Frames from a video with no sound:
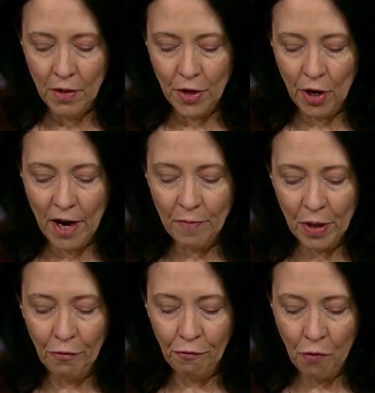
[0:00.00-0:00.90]
There have
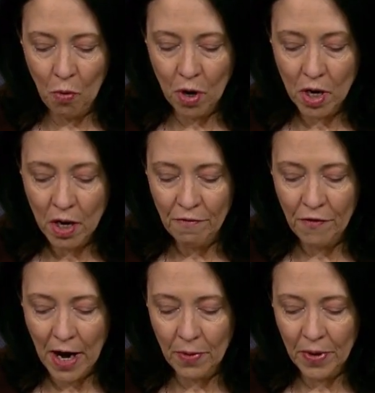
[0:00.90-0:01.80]
been four
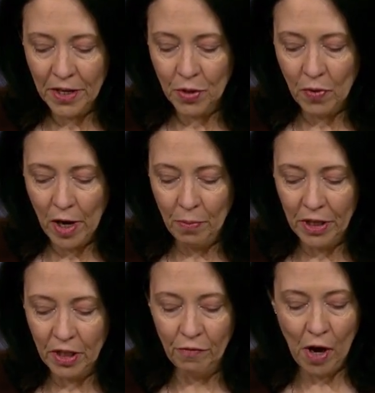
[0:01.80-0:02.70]
fiery
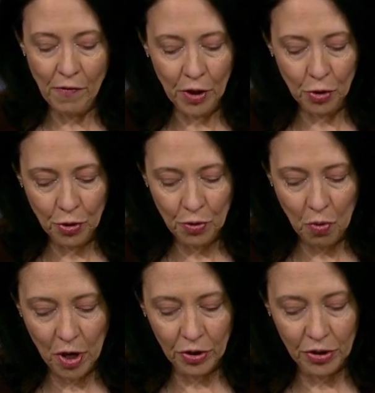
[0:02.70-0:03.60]
derailments involving crude
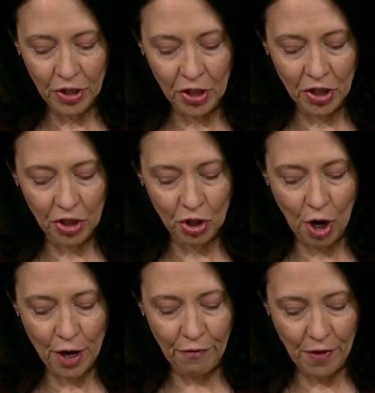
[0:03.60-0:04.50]
oil since the
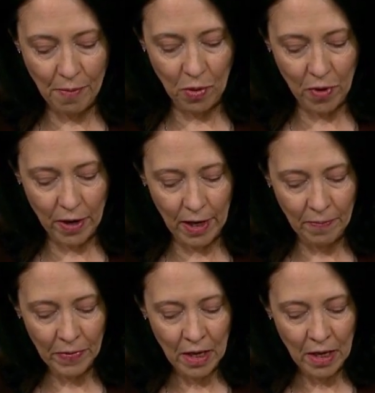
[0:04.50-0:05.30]
start of February.